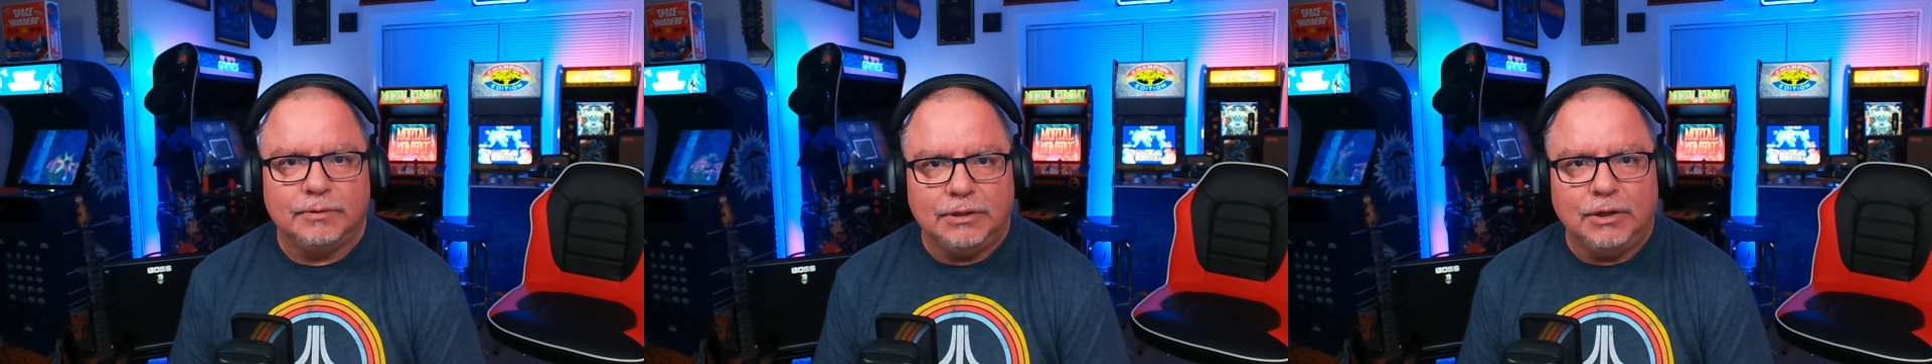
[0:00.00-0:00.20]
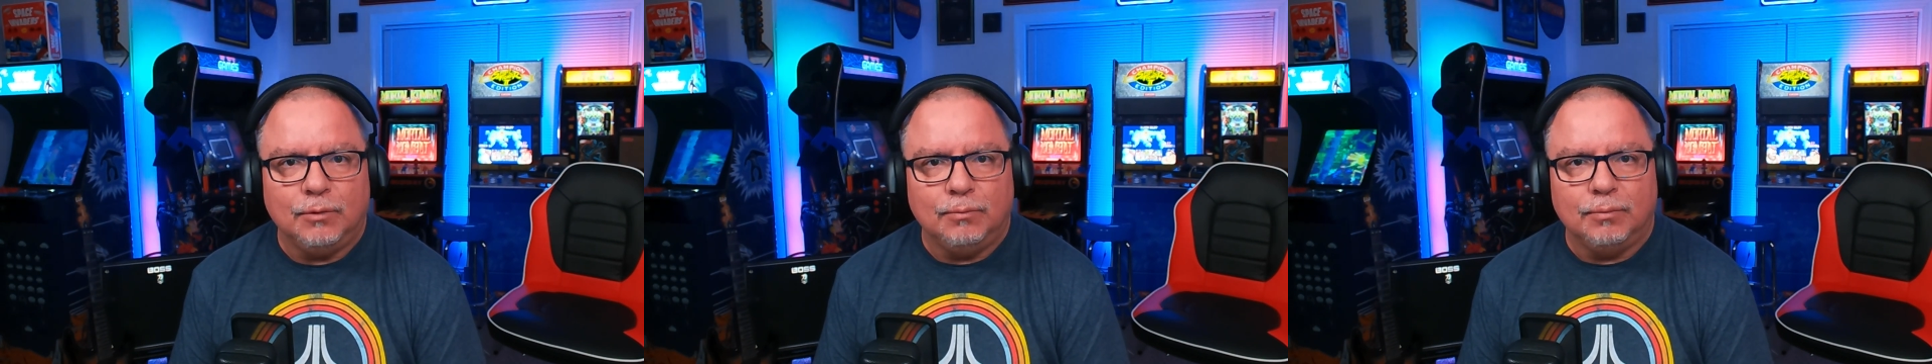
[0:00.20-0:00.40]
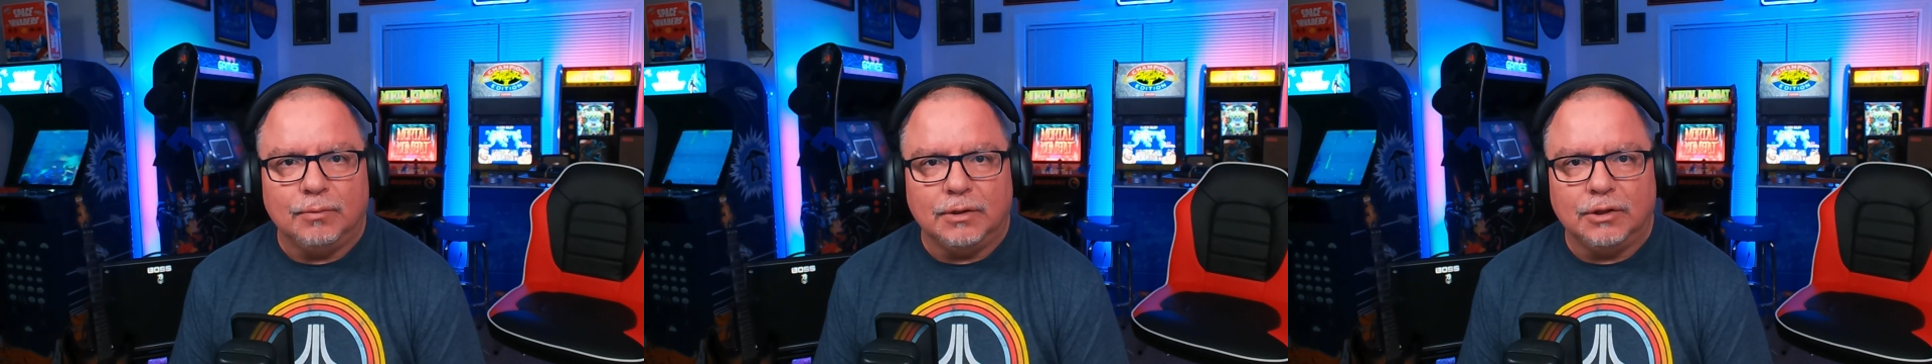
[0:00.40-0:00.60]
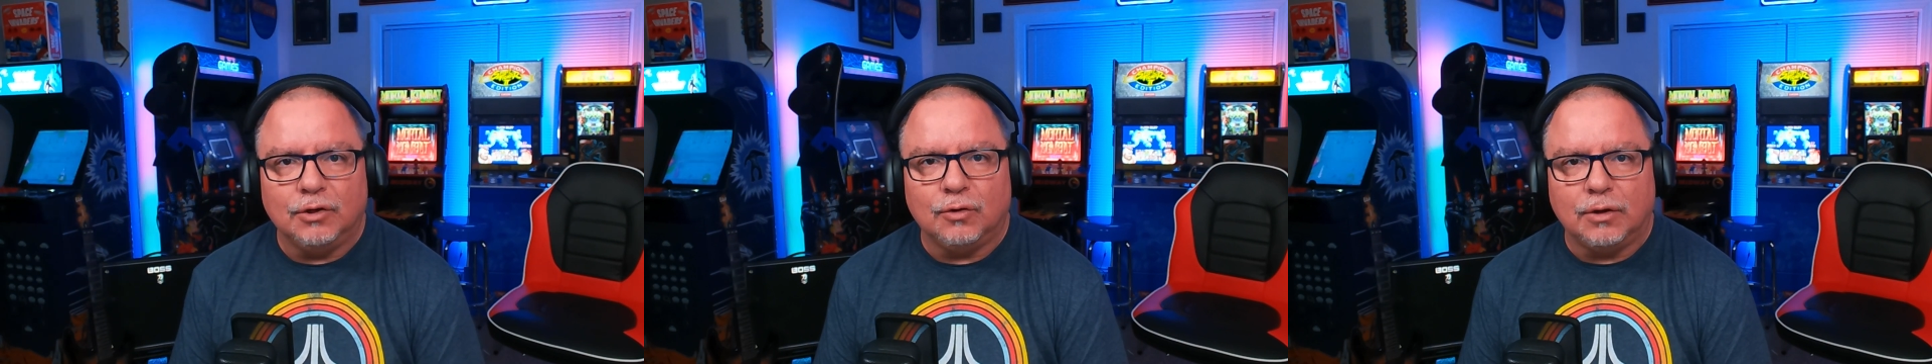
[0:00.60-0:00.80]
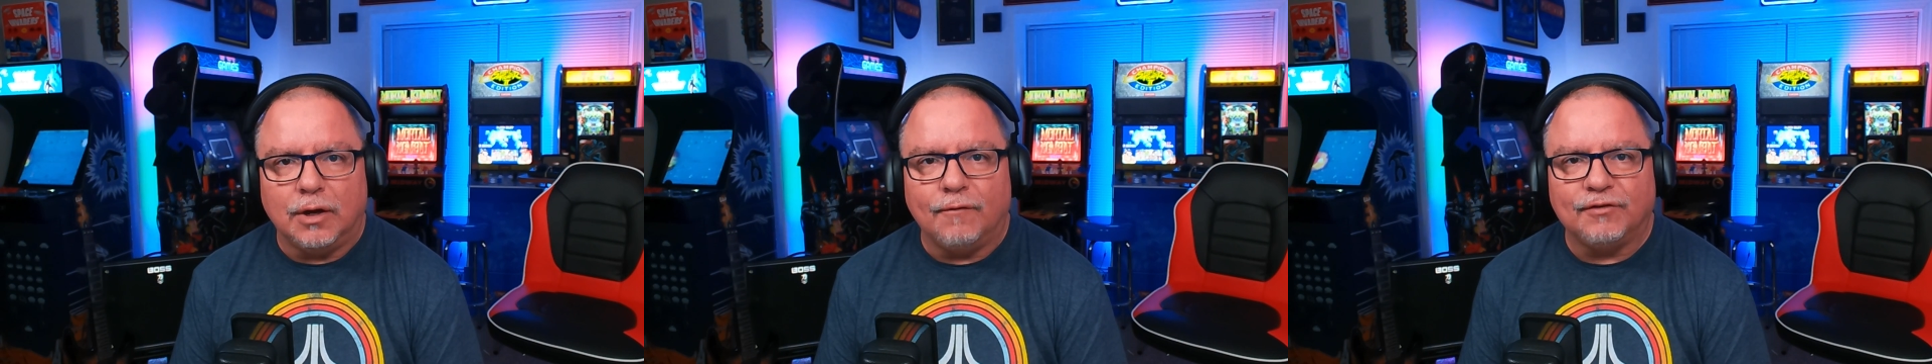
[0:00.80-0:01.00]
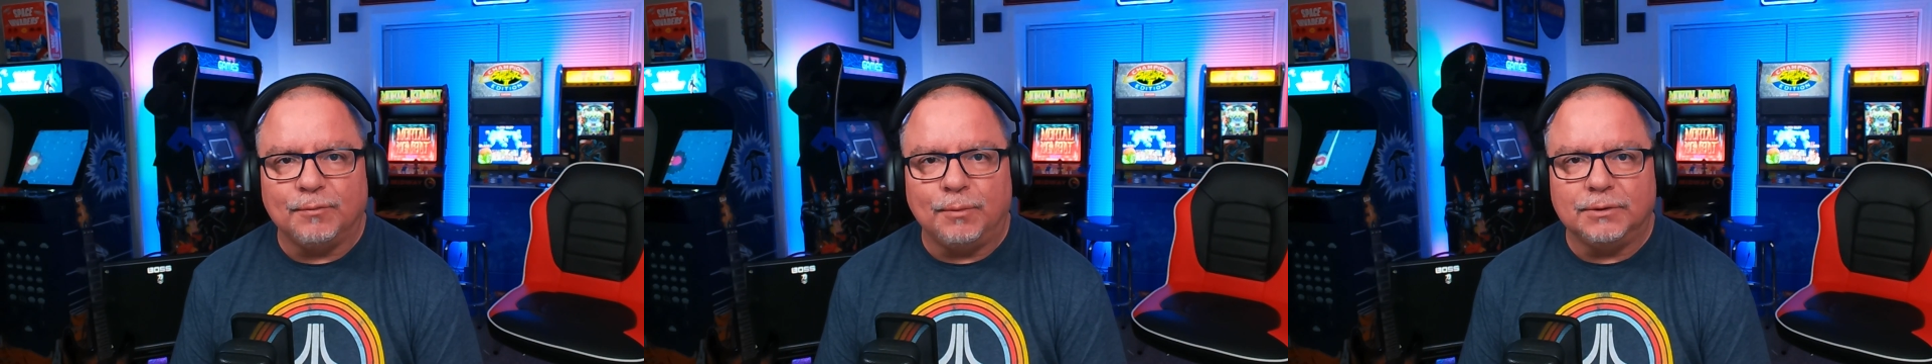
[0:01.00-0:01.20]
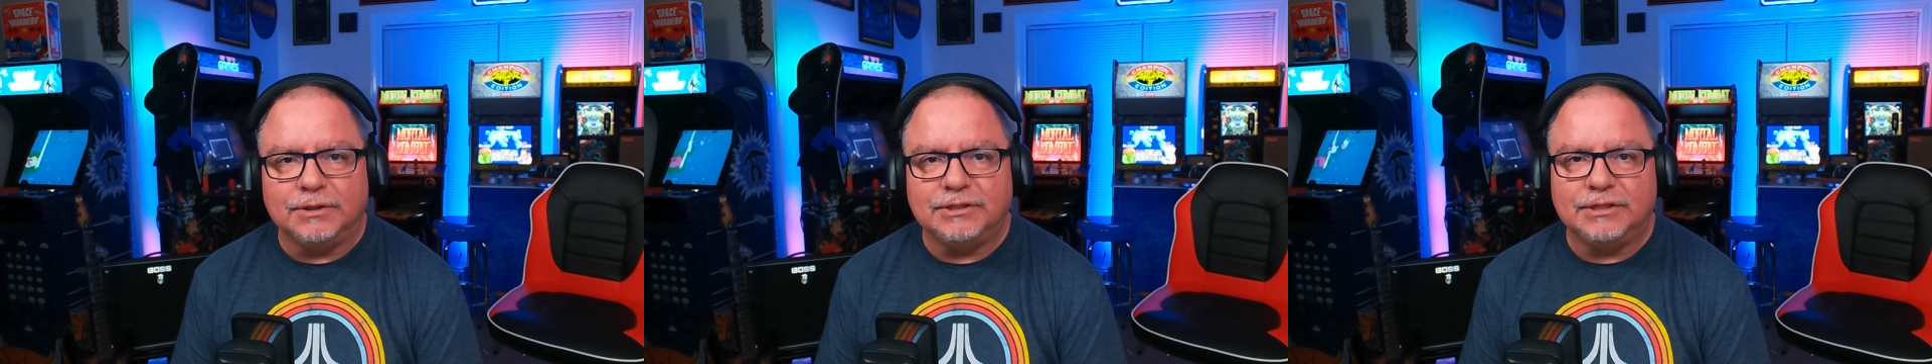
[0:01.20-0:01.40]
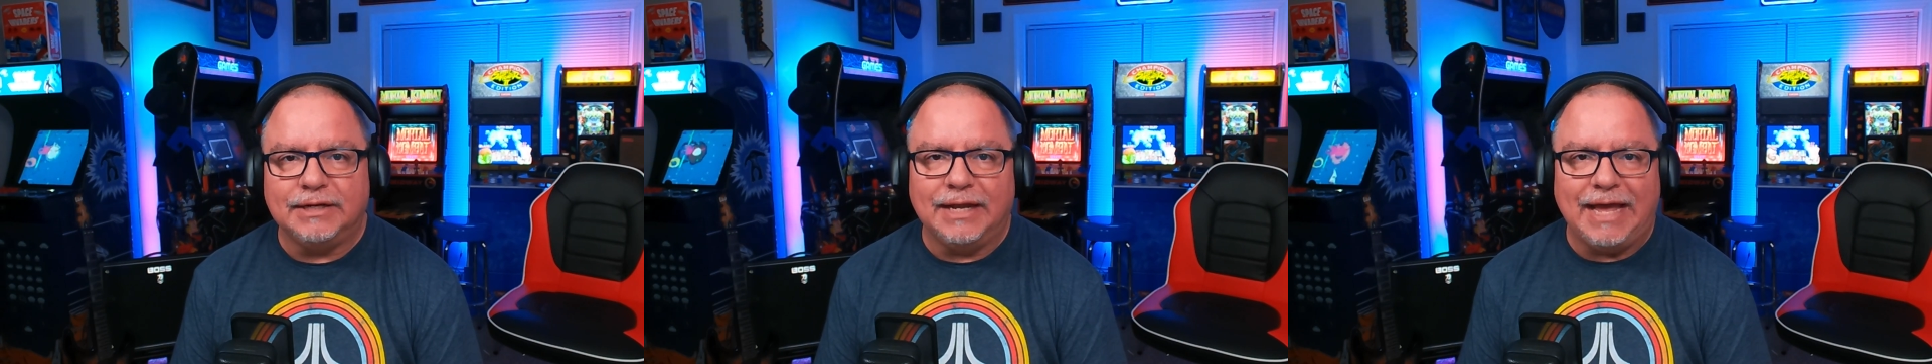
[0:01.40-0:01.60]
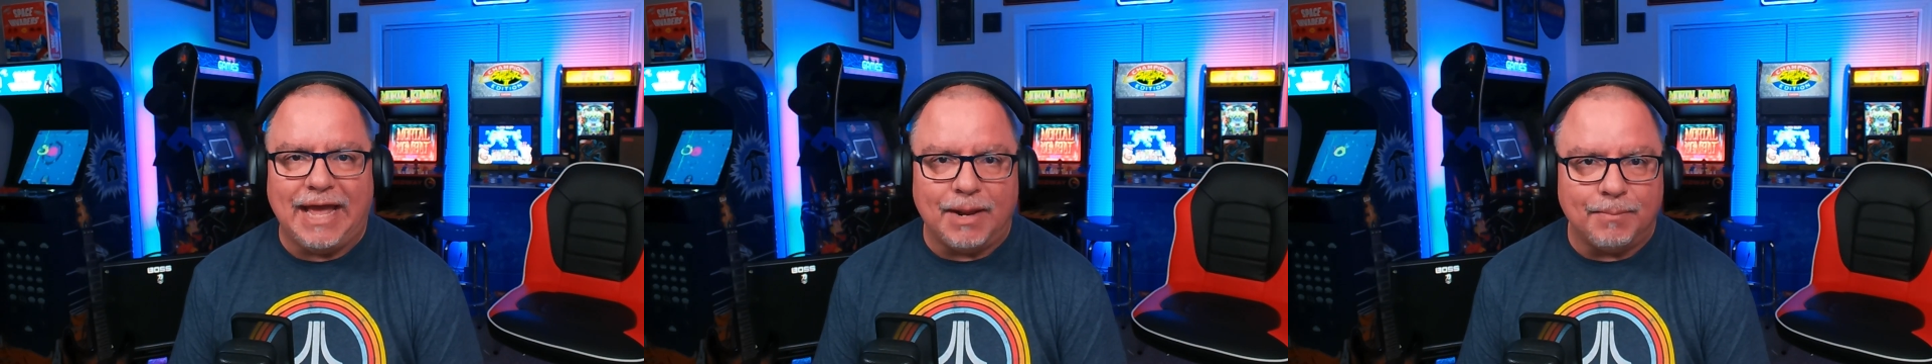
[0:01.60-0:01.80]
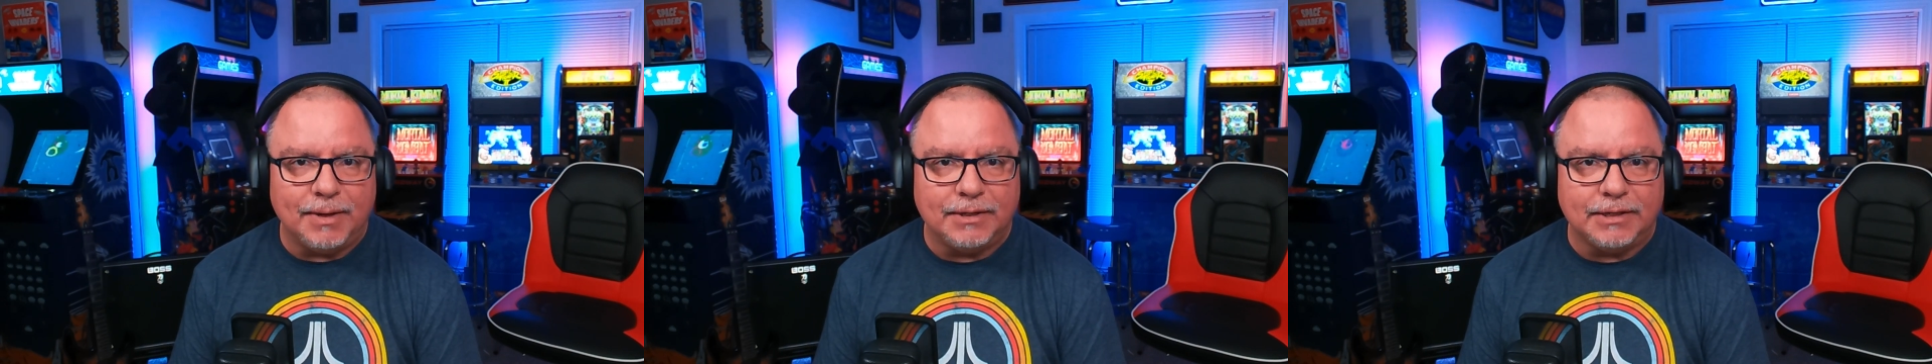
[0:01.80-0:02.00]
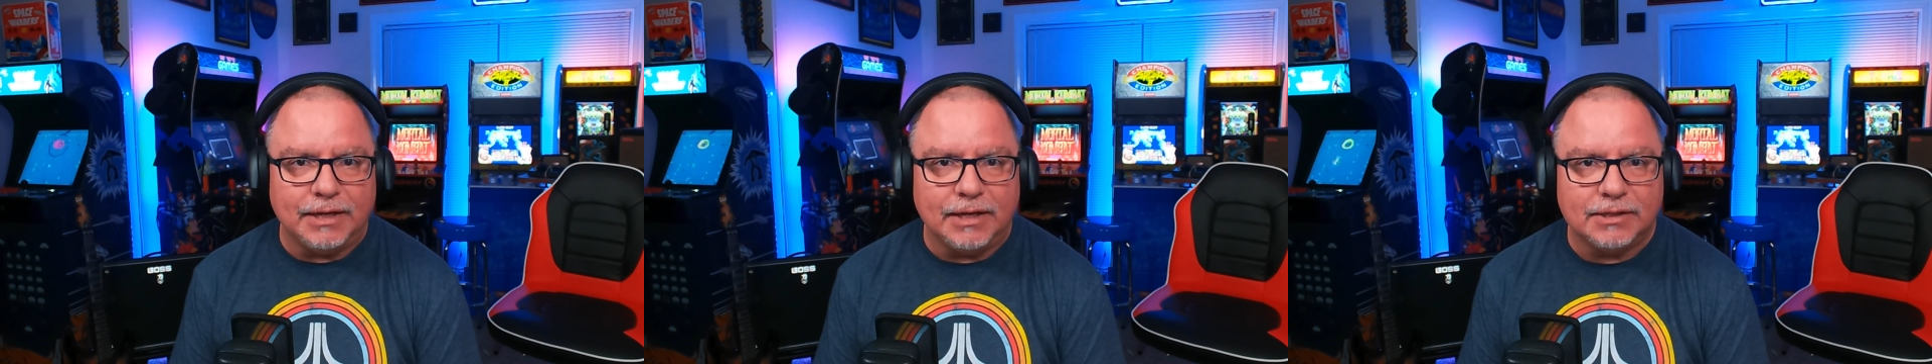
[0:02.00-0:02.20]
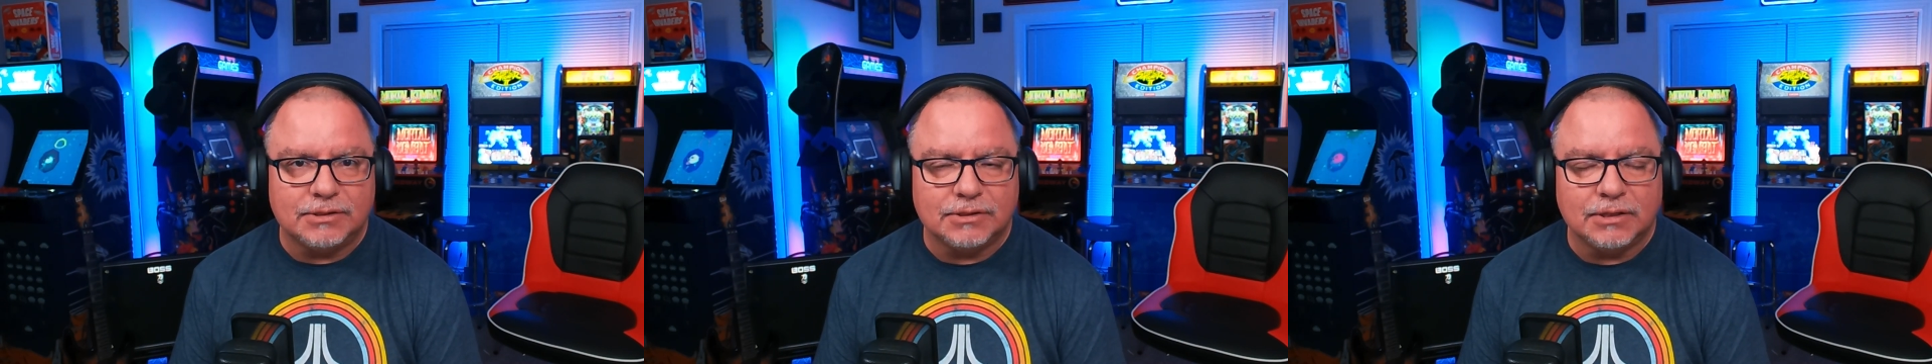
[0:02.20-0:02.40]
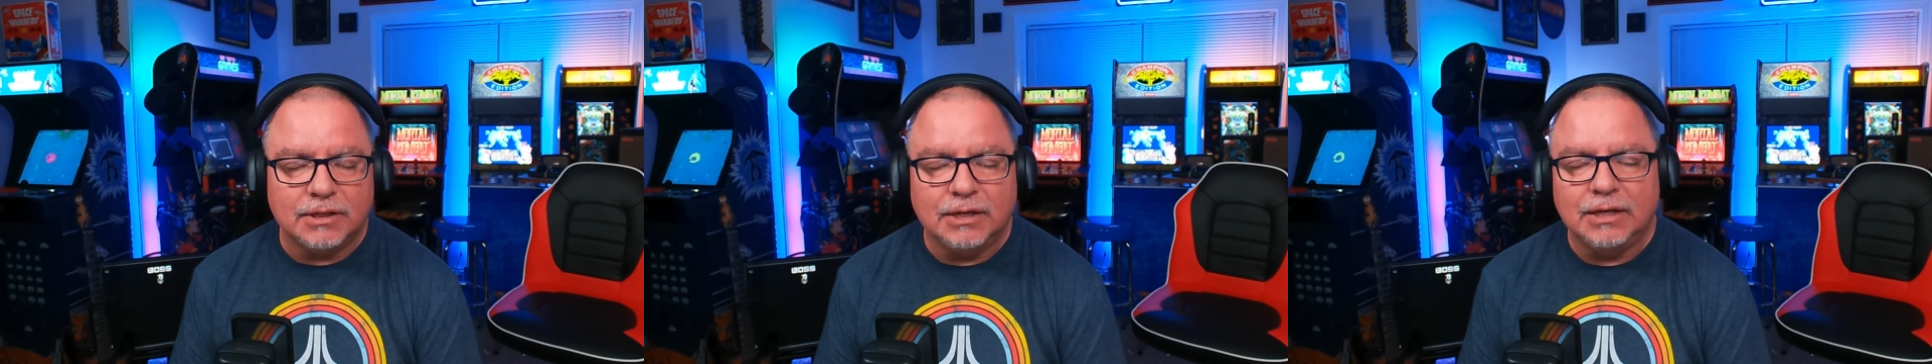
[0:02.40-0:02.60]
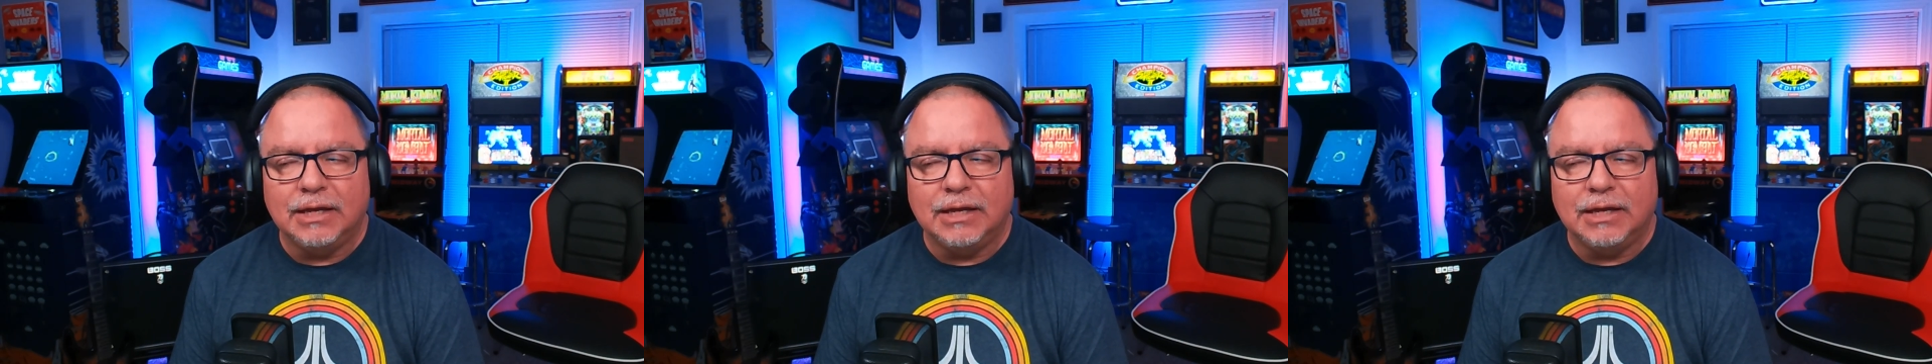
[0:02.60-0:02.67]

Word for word: you know, a little comfortable to sit at my desk